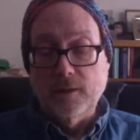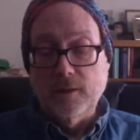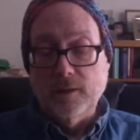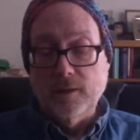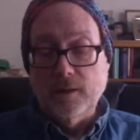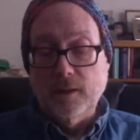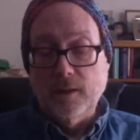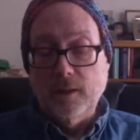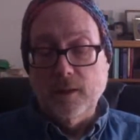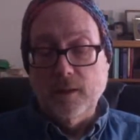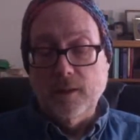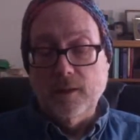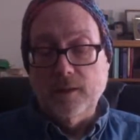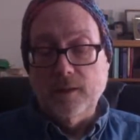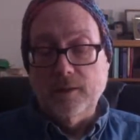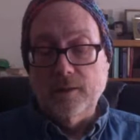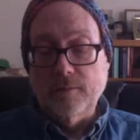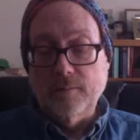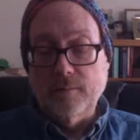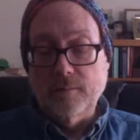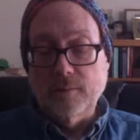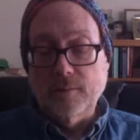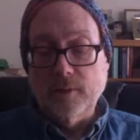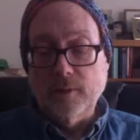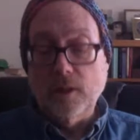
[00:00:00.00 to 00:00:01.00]

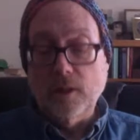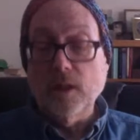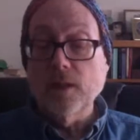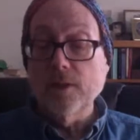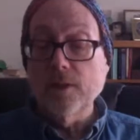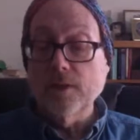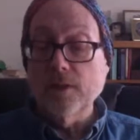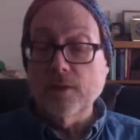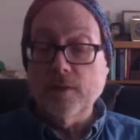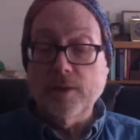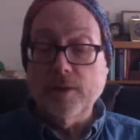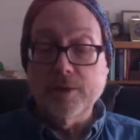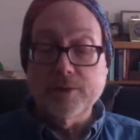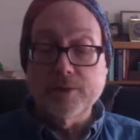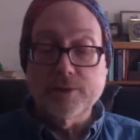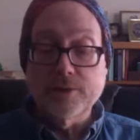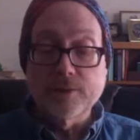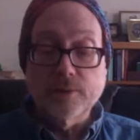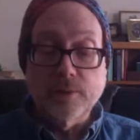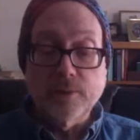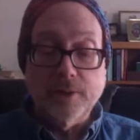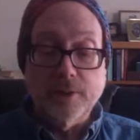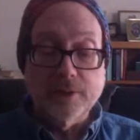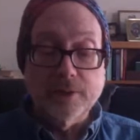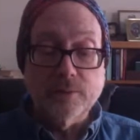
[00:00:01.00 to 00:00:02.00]
Although I do
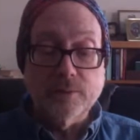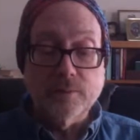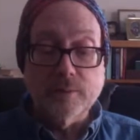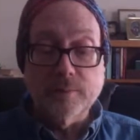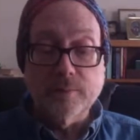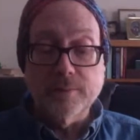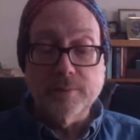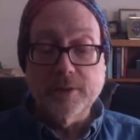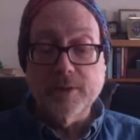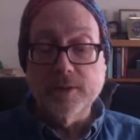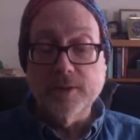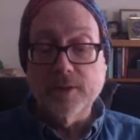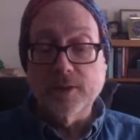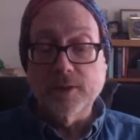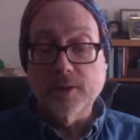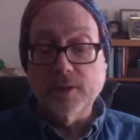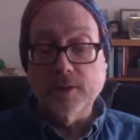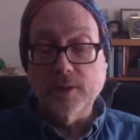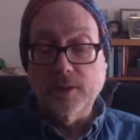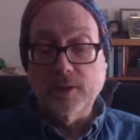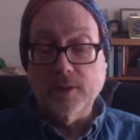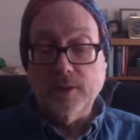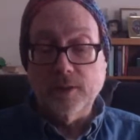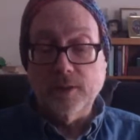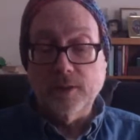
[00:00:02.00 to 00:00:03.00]
like repeating
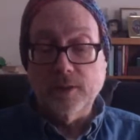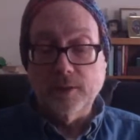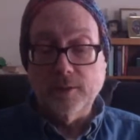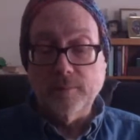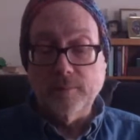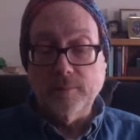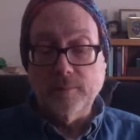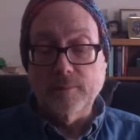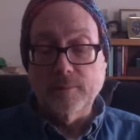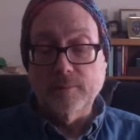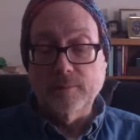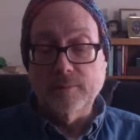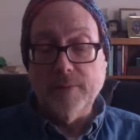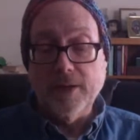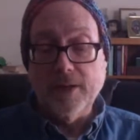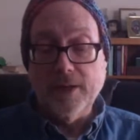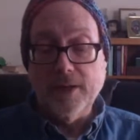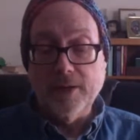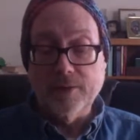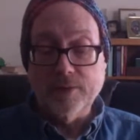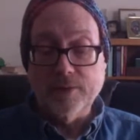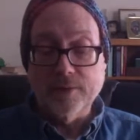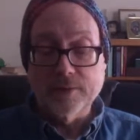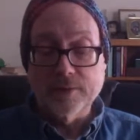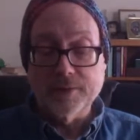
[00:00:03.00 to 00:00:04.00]

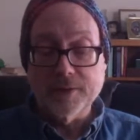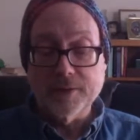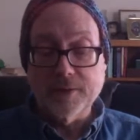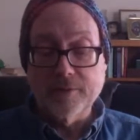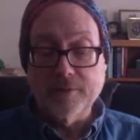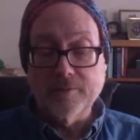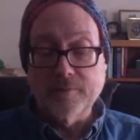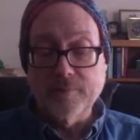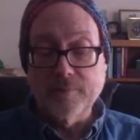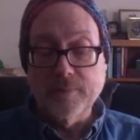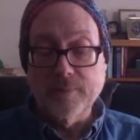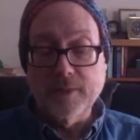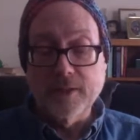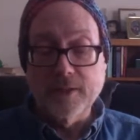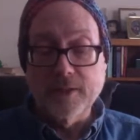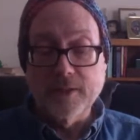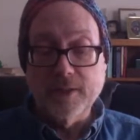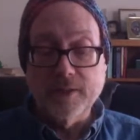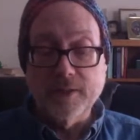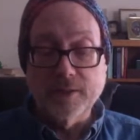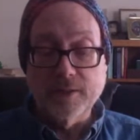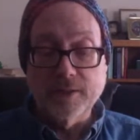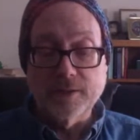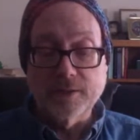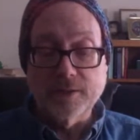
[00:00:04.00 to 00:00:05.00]
patterns, I've
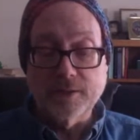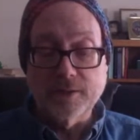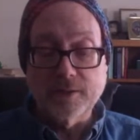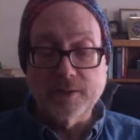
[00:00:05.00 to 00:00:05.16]
made,